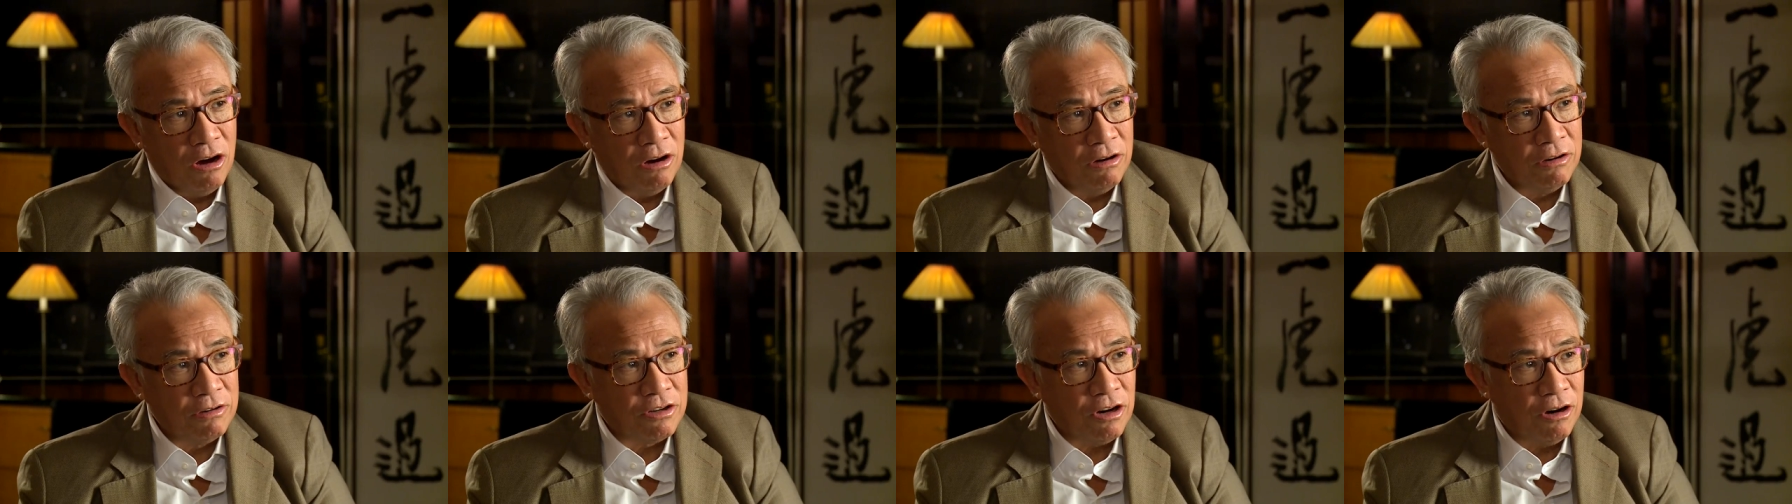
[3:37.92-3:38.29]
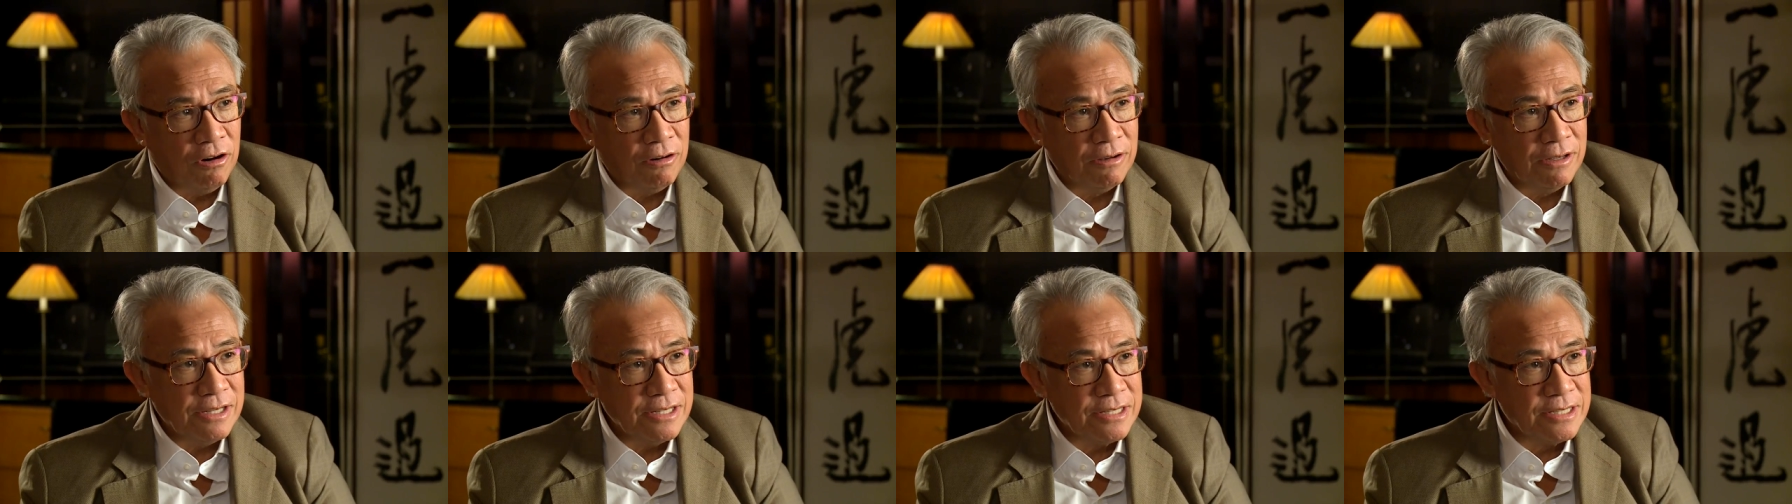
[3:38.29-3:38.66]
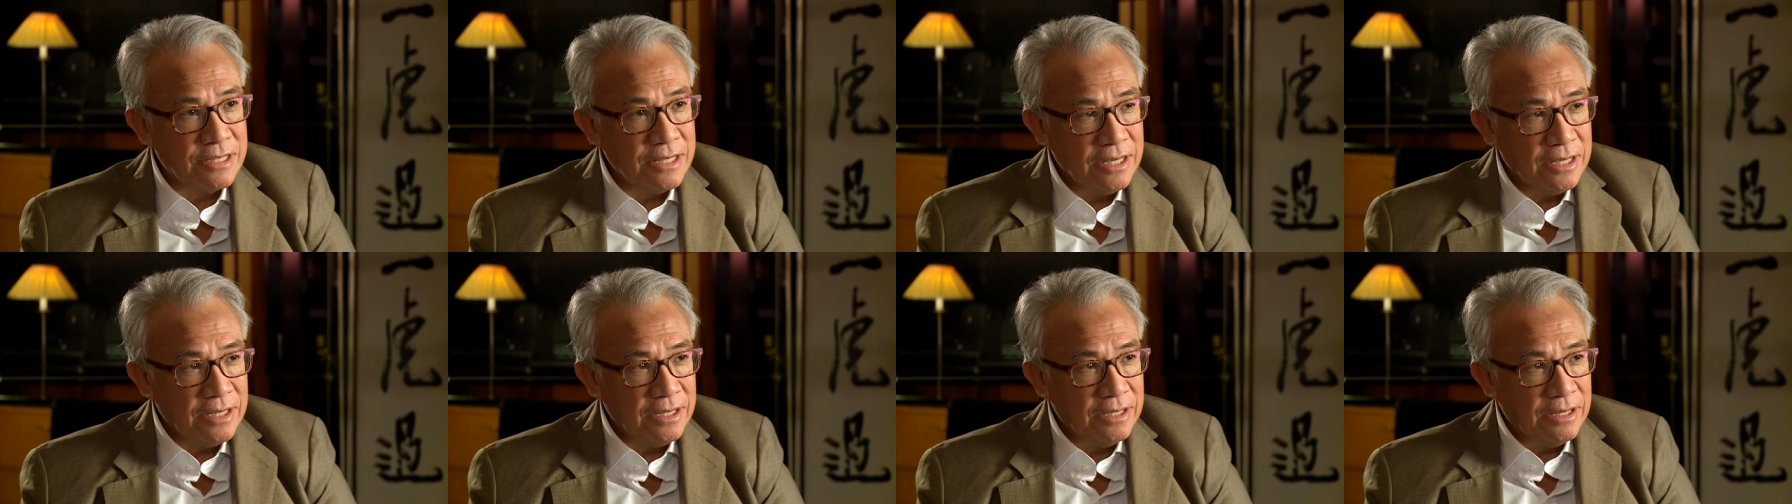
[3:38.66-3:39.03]
Hong Kong is,
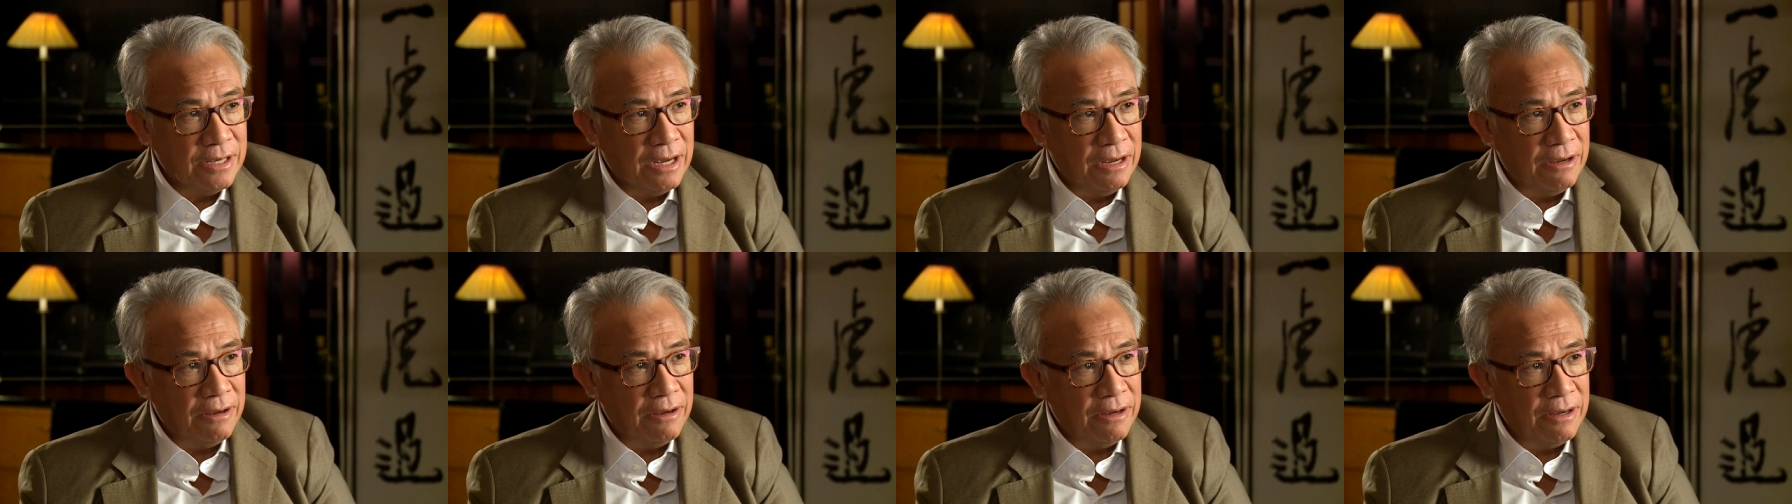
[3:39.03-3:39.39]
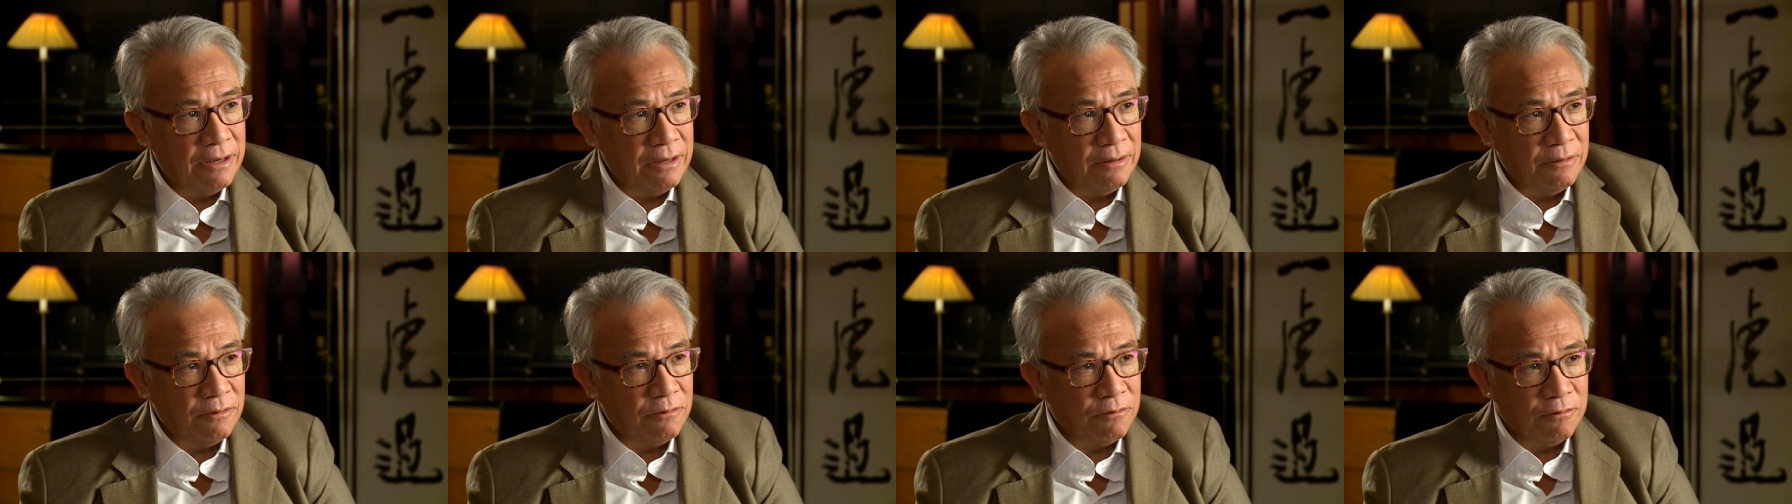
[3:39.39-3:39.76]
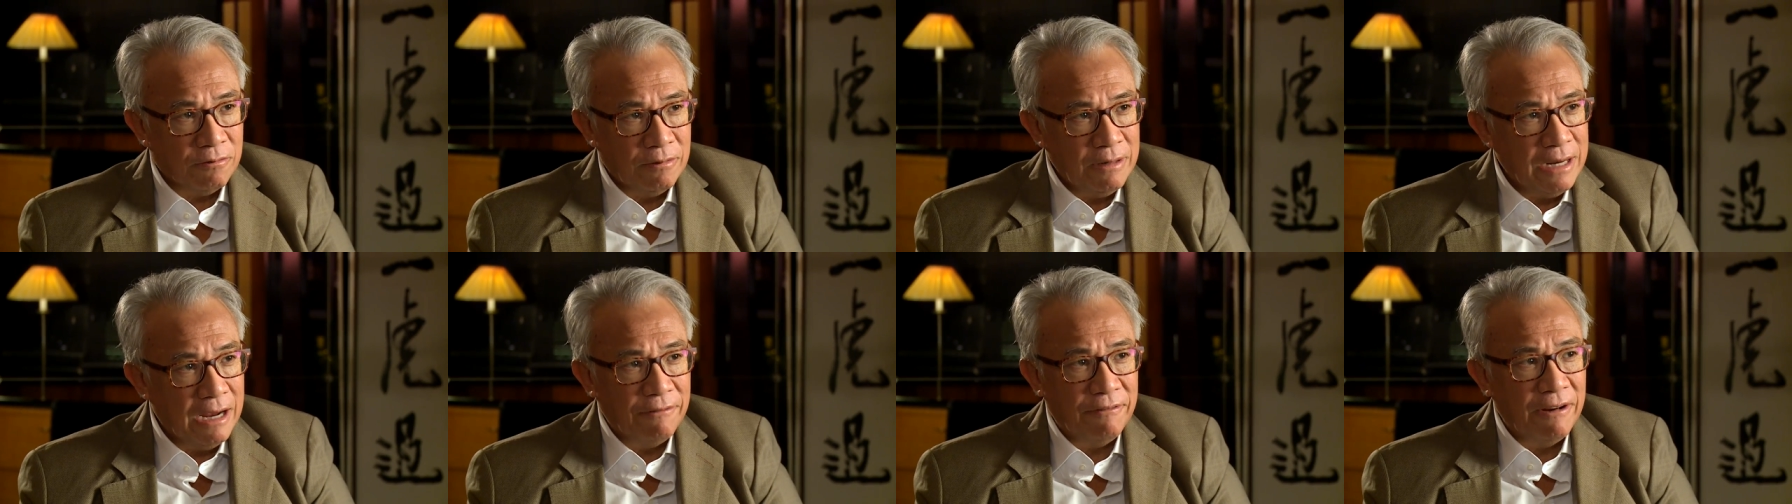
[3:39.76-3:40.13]

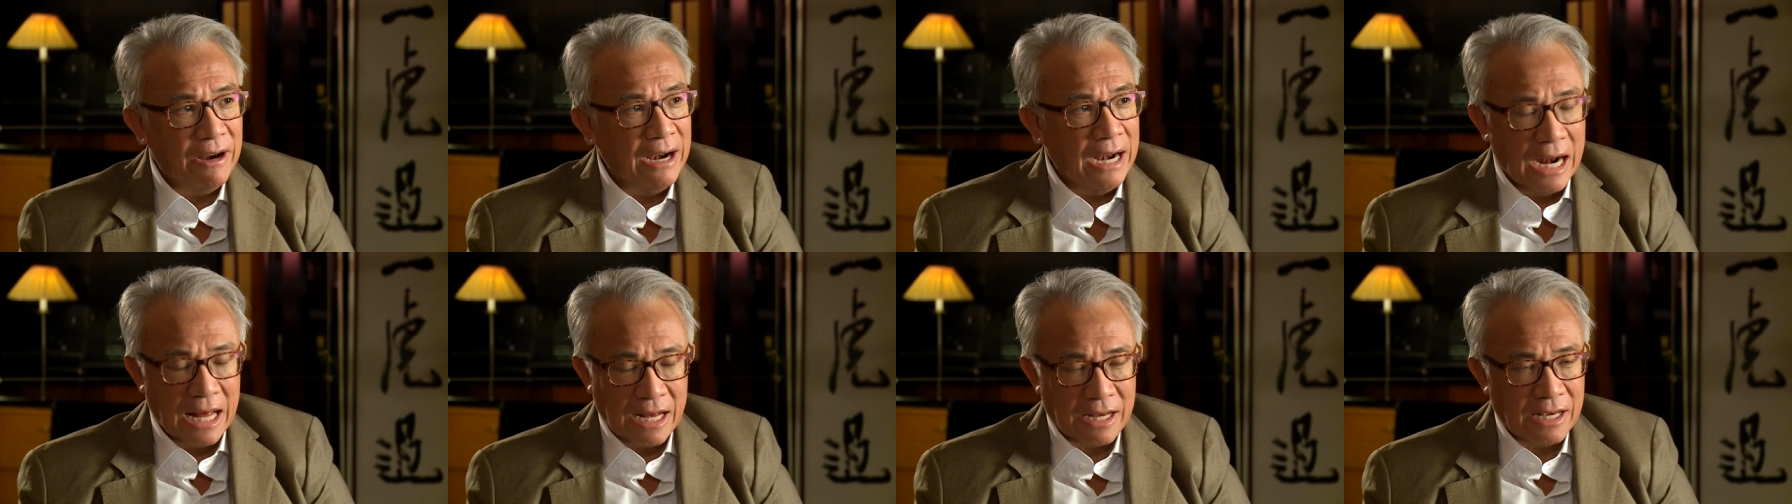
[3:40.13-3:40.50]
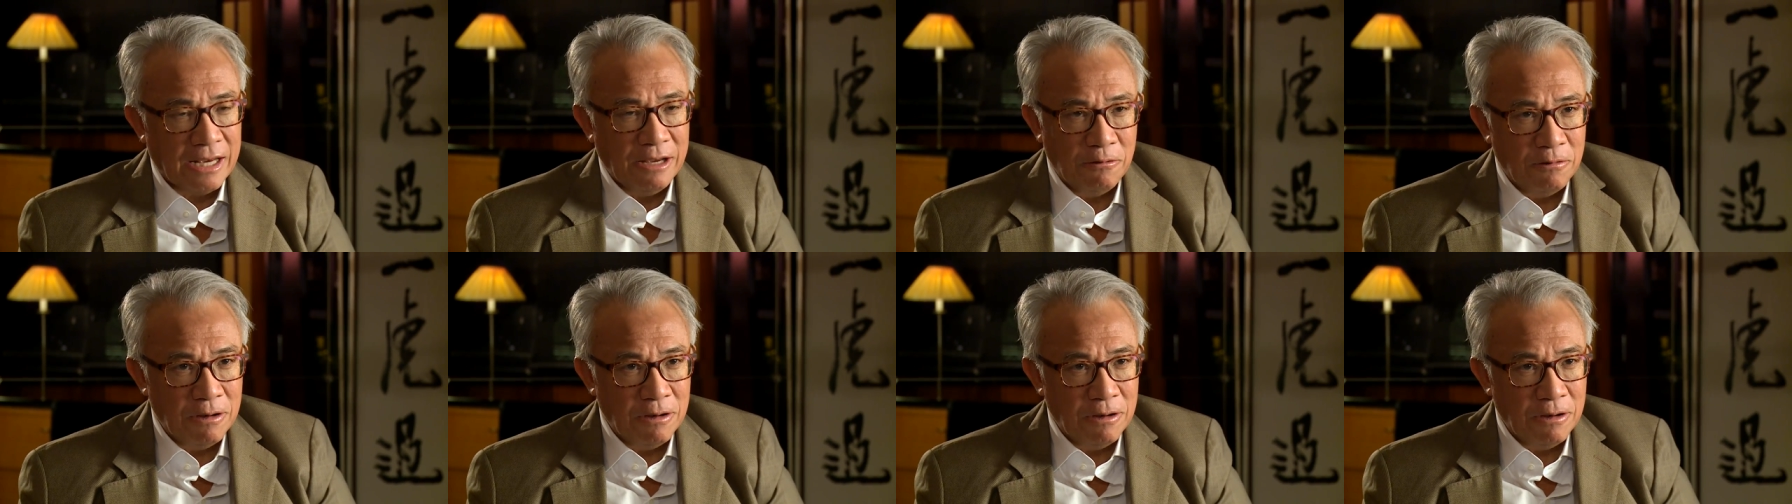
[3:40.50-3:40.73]
we are very lucky.